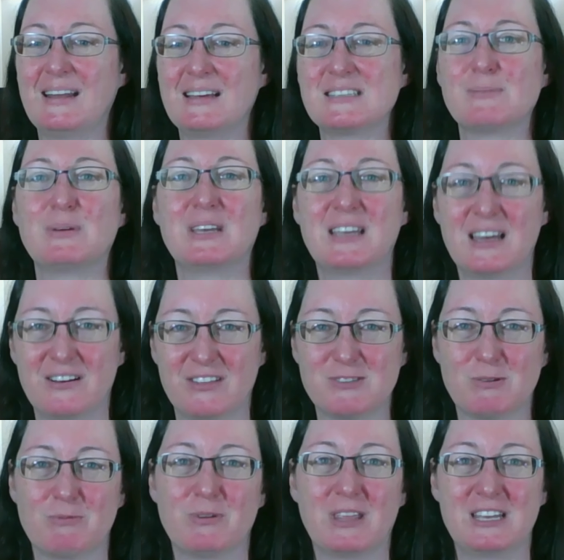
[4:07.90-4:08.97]
As a beginner,
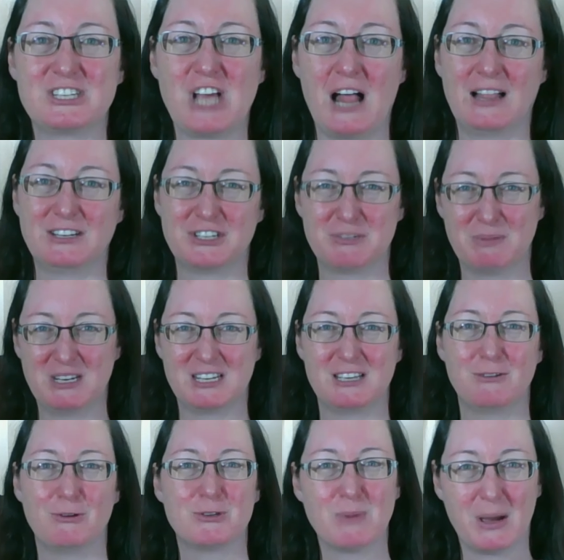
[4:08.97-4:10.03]
this one really challenges me to
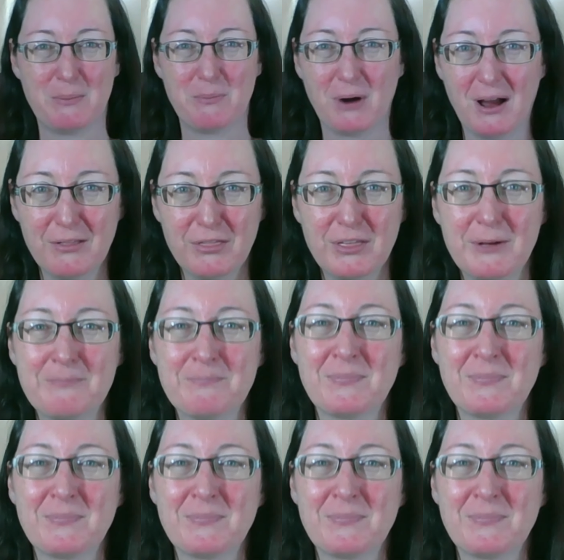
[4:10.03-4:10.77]
use my breath.